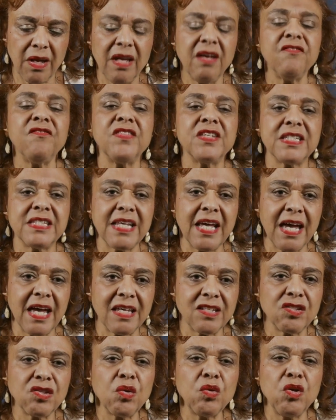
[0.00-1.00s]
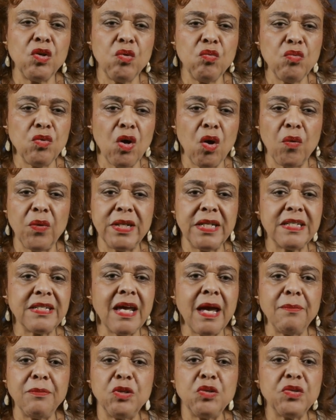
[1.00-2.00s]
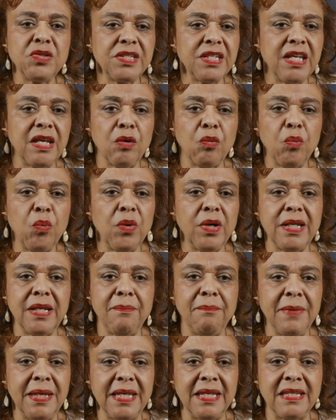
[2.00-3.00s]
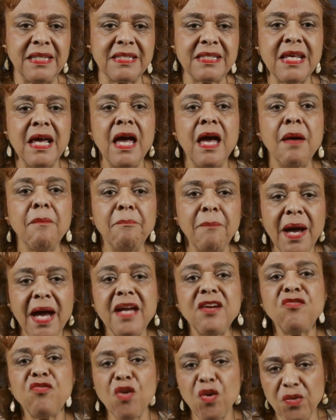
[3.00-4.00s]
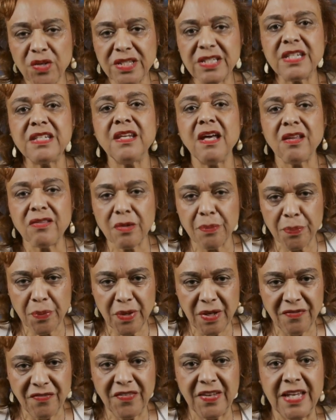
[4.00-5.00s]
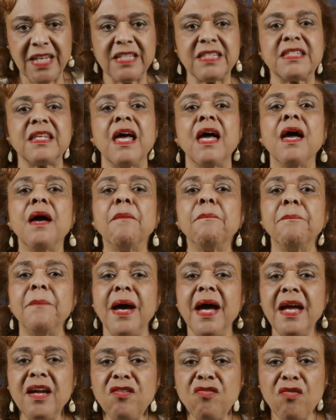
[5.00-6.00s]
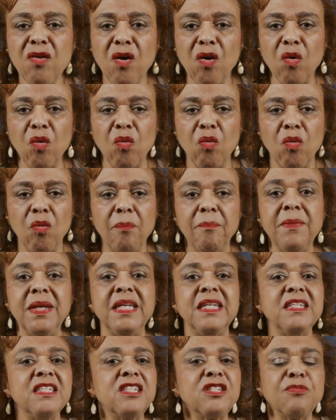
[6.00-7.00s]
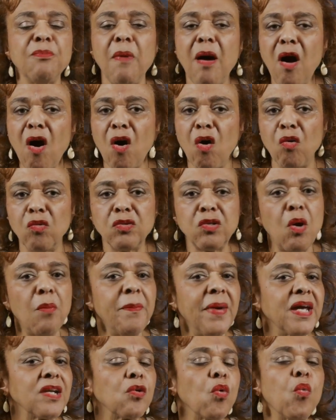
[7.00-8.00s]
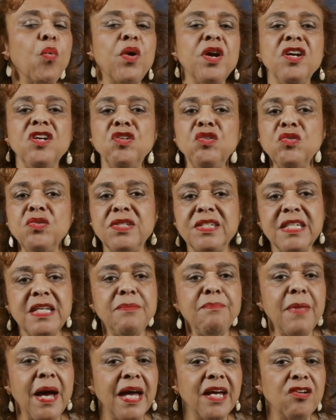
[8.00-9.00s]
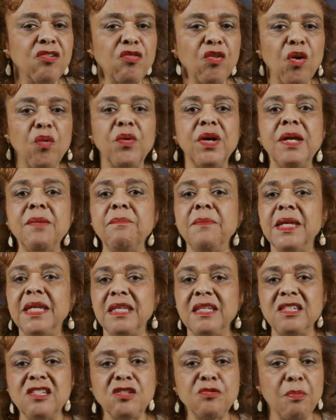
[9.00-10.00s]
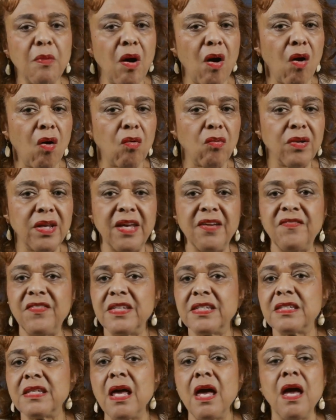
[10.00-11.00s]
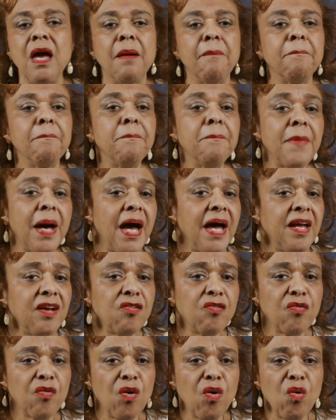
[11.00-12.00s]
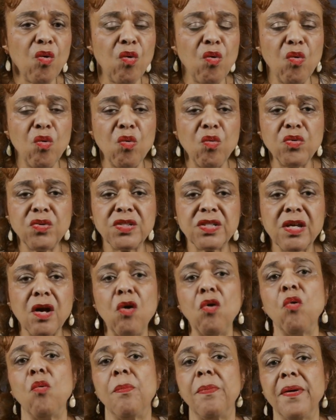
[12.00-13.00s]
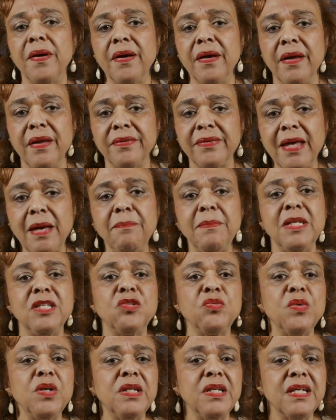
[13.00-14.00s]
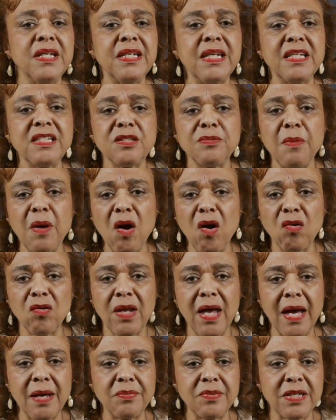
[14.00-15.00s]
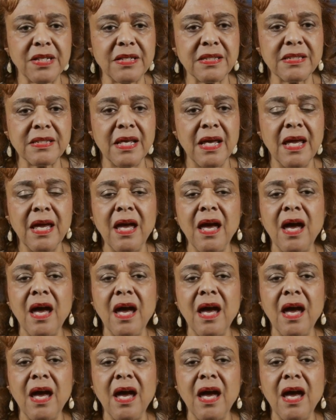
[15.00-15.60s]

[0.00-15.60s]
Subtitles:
emphasize so you know anytime you see it what it means. Micro is another prefix. Micro means small. No matter where you see micro, it means small. If it's microscope, that means we're looking at small objects.